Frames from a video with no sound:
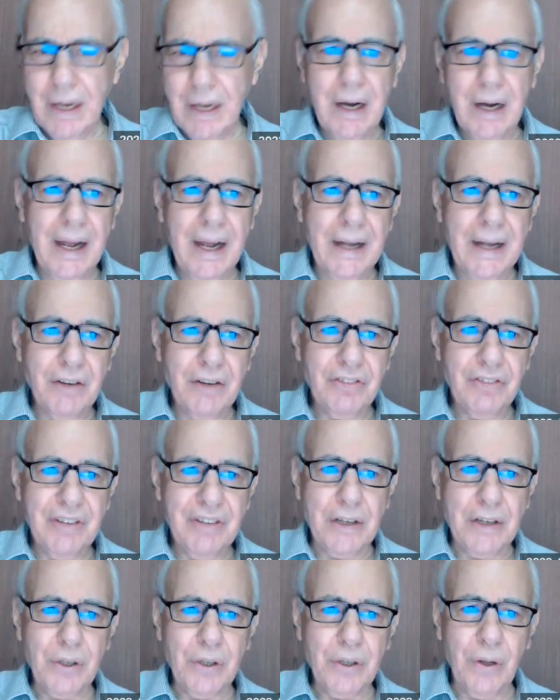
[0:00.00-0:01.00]
uh, and
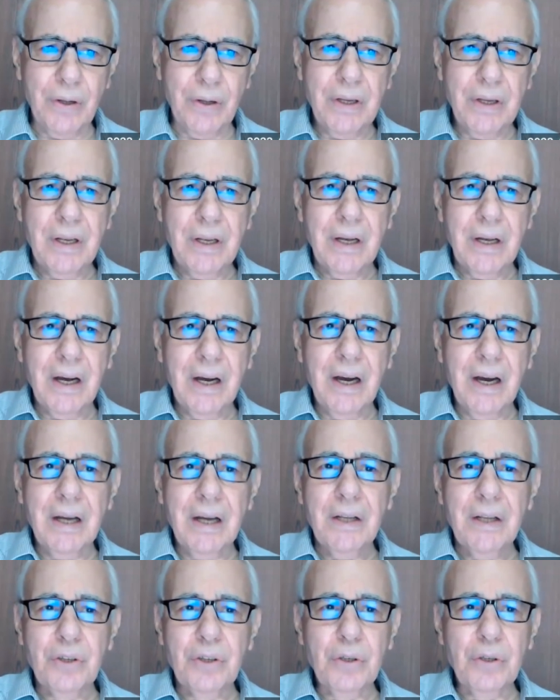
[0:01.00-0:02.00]
essential
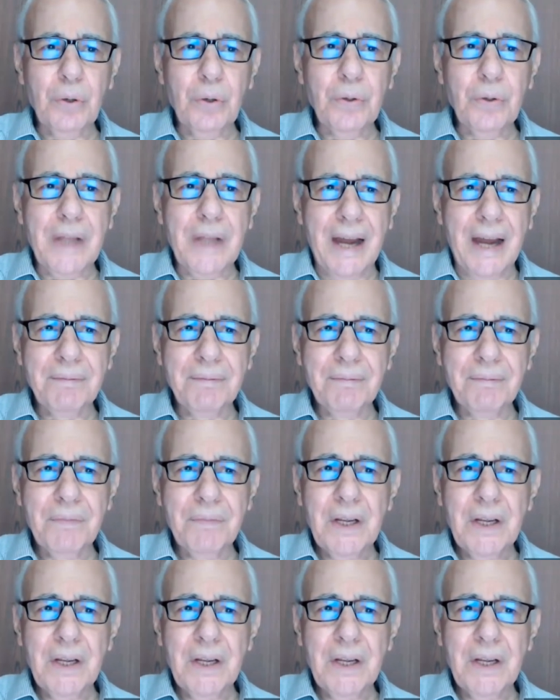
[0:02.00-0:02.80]
uh, to do that.